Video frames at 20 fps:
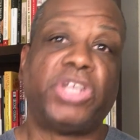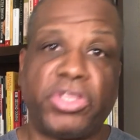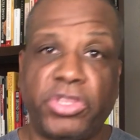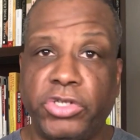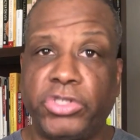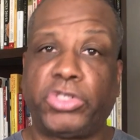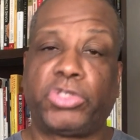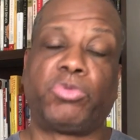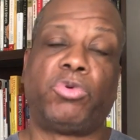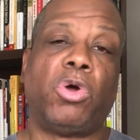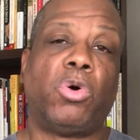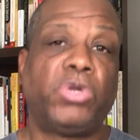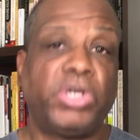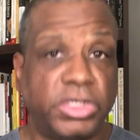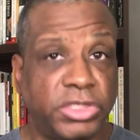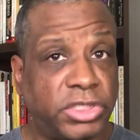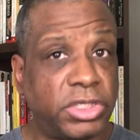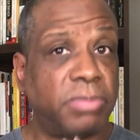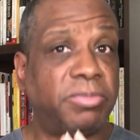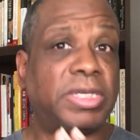other's throat,
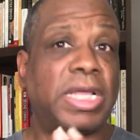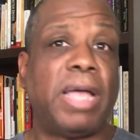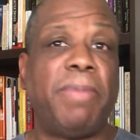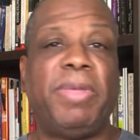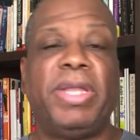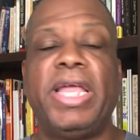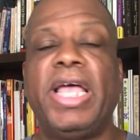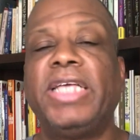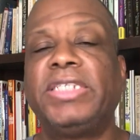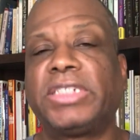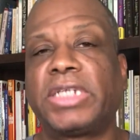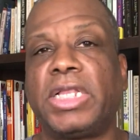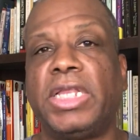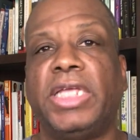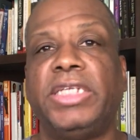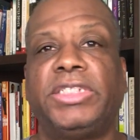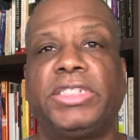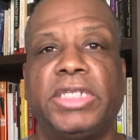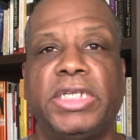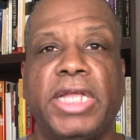and sometimes it
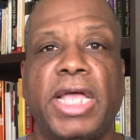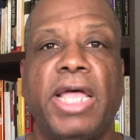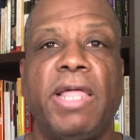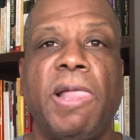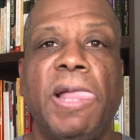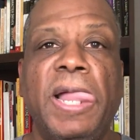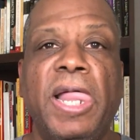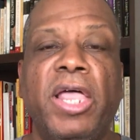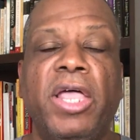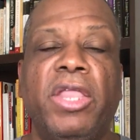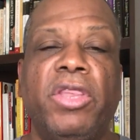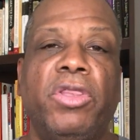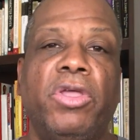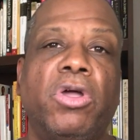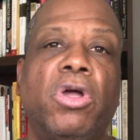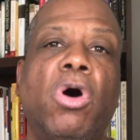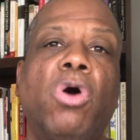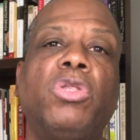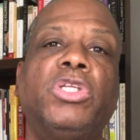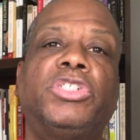escalates to that. The
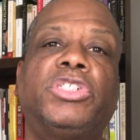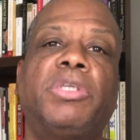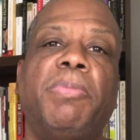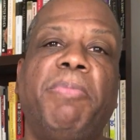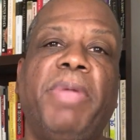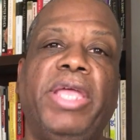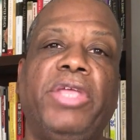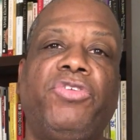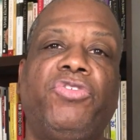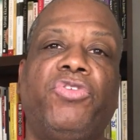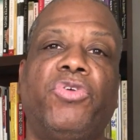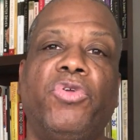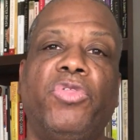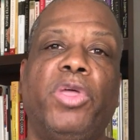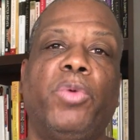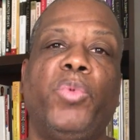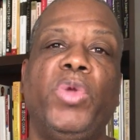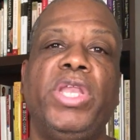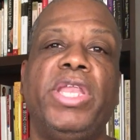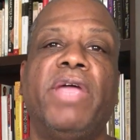goal is to make sure
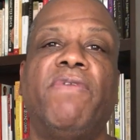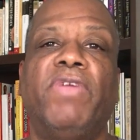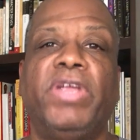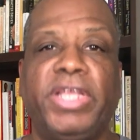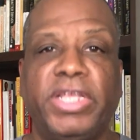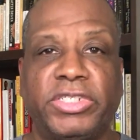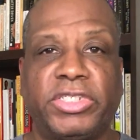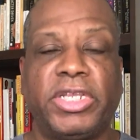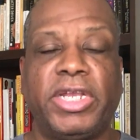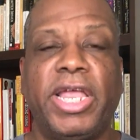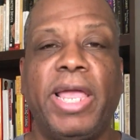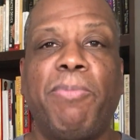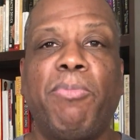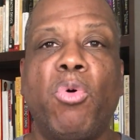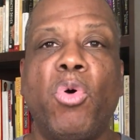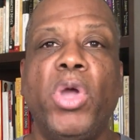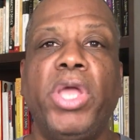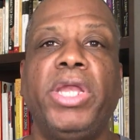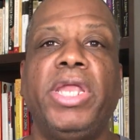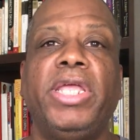that we never get to that
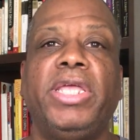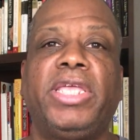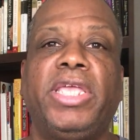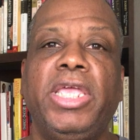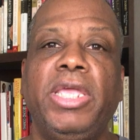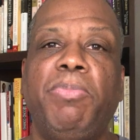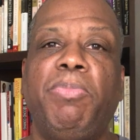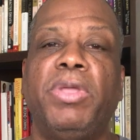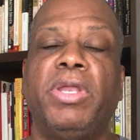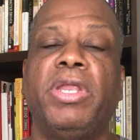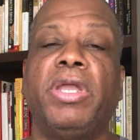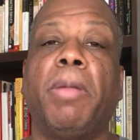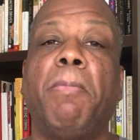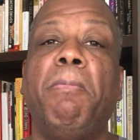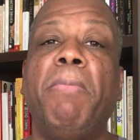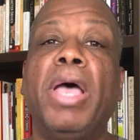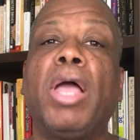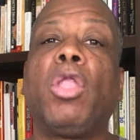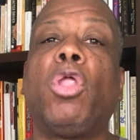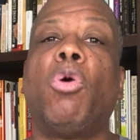point and keep it in a
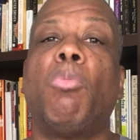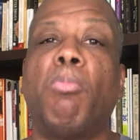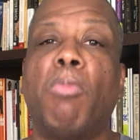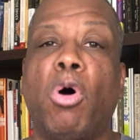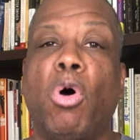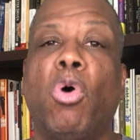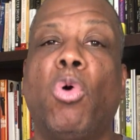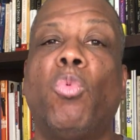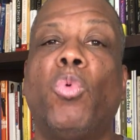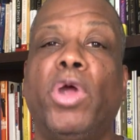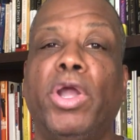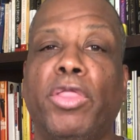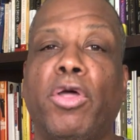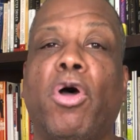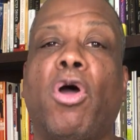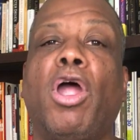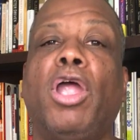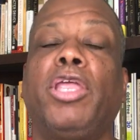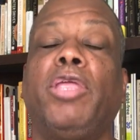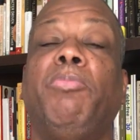mellow mode where the
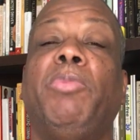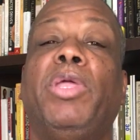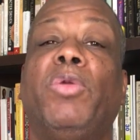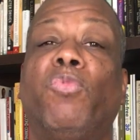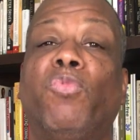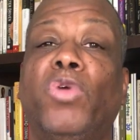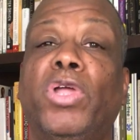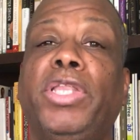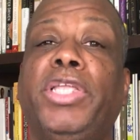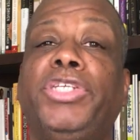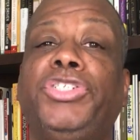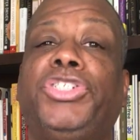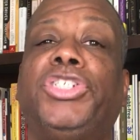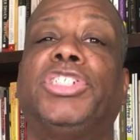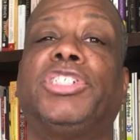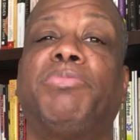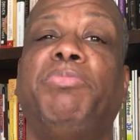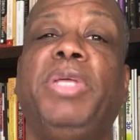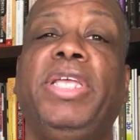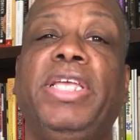argument really
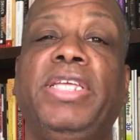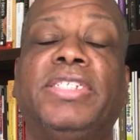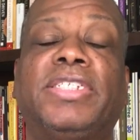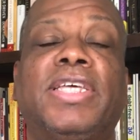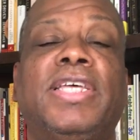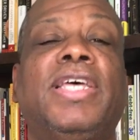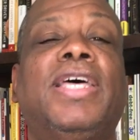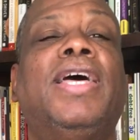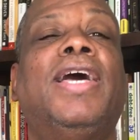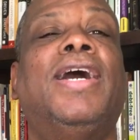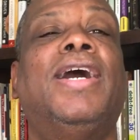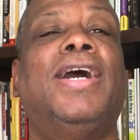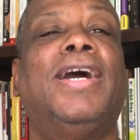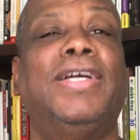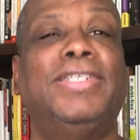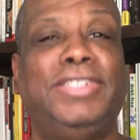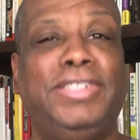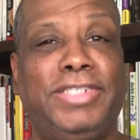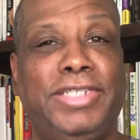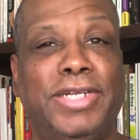just means
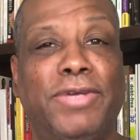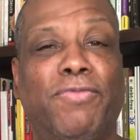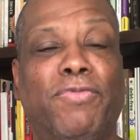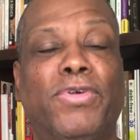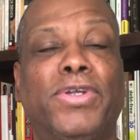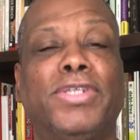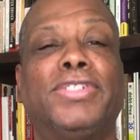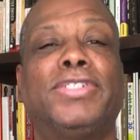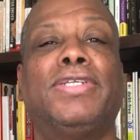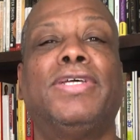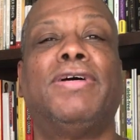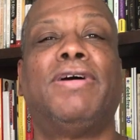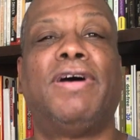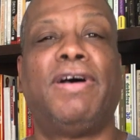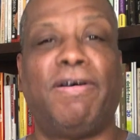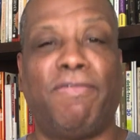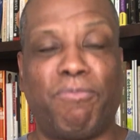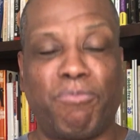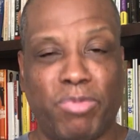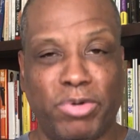a difference
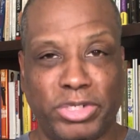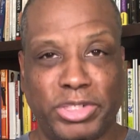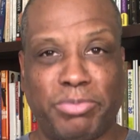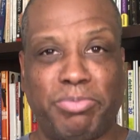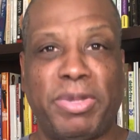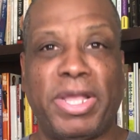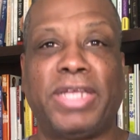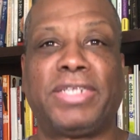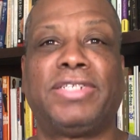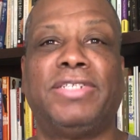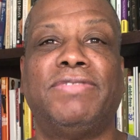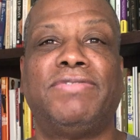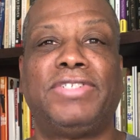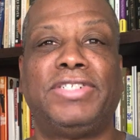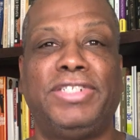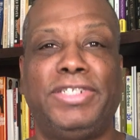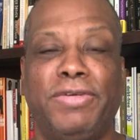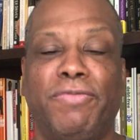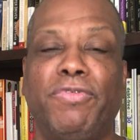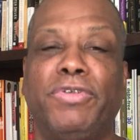of perspectives,
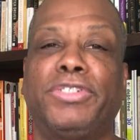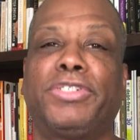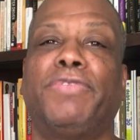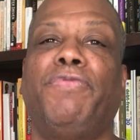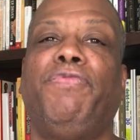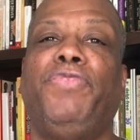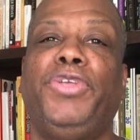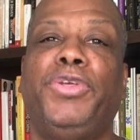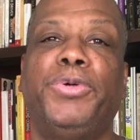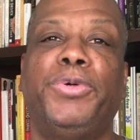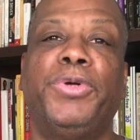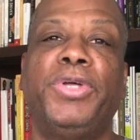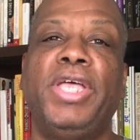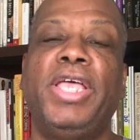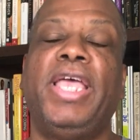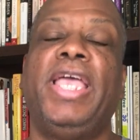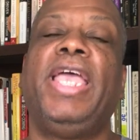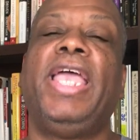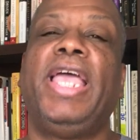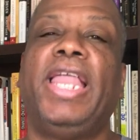difference of view,
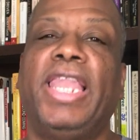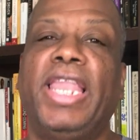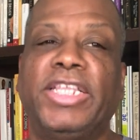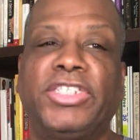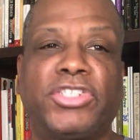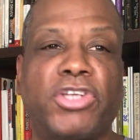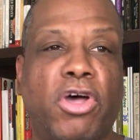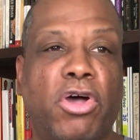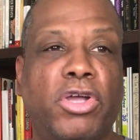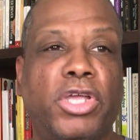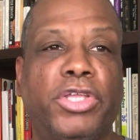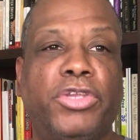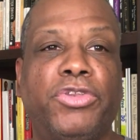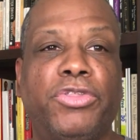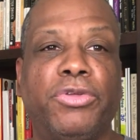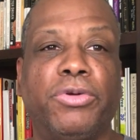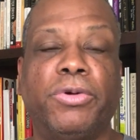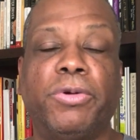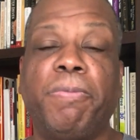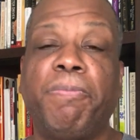and let's talk it
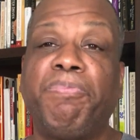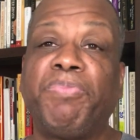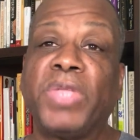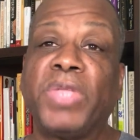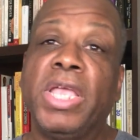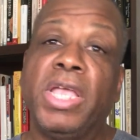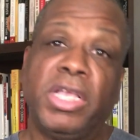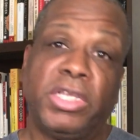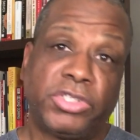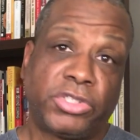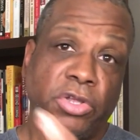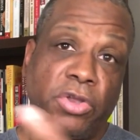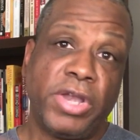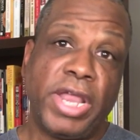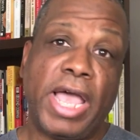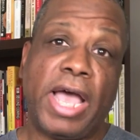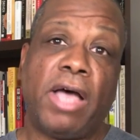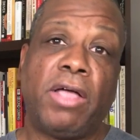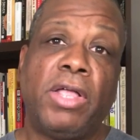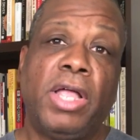through. So
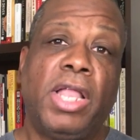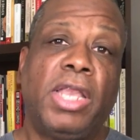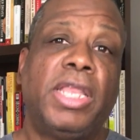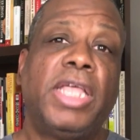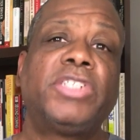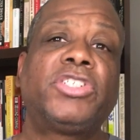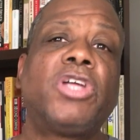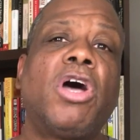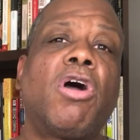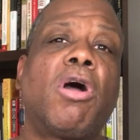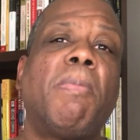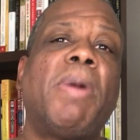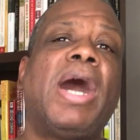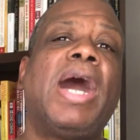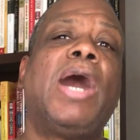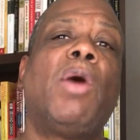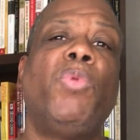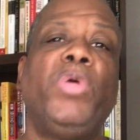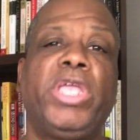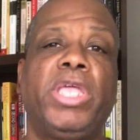now, let's talk about
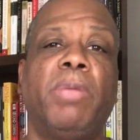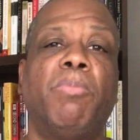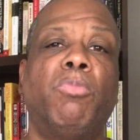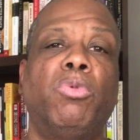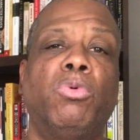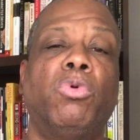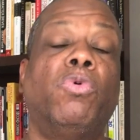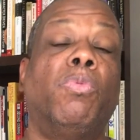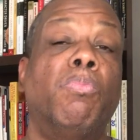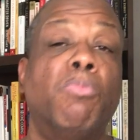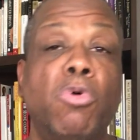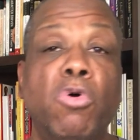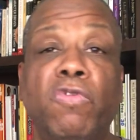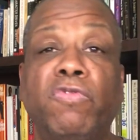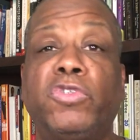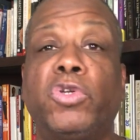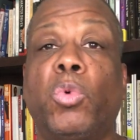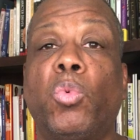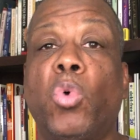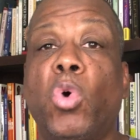how we can move
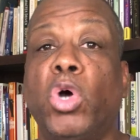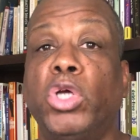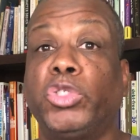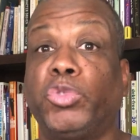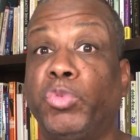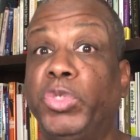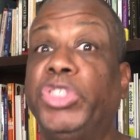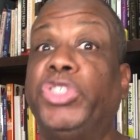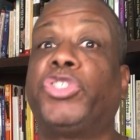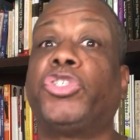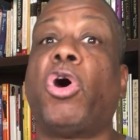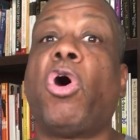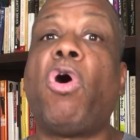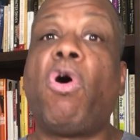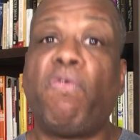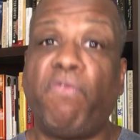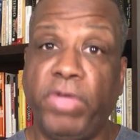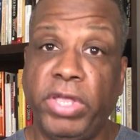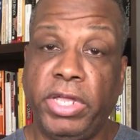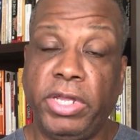towards
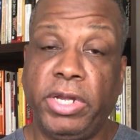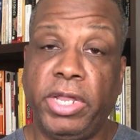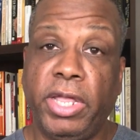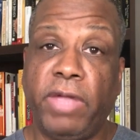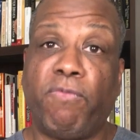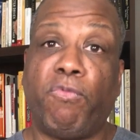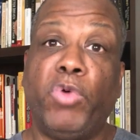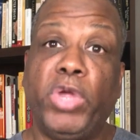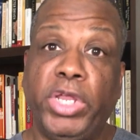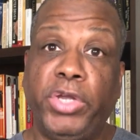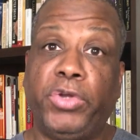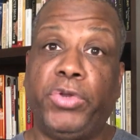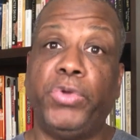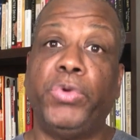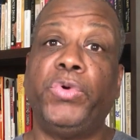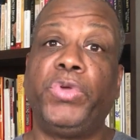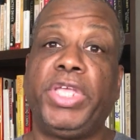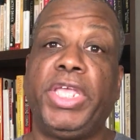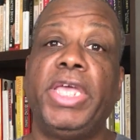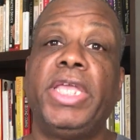resolving if we
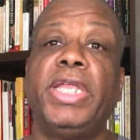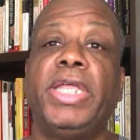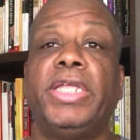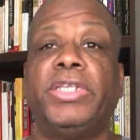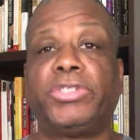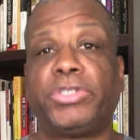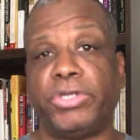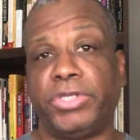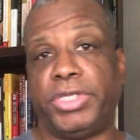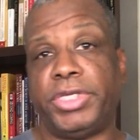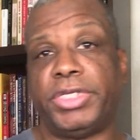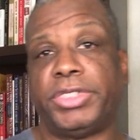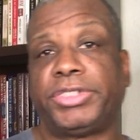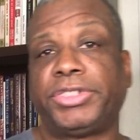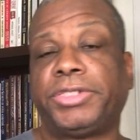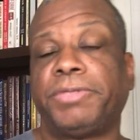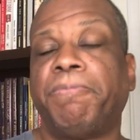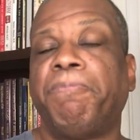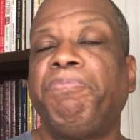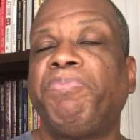do get into
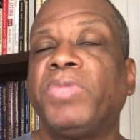this.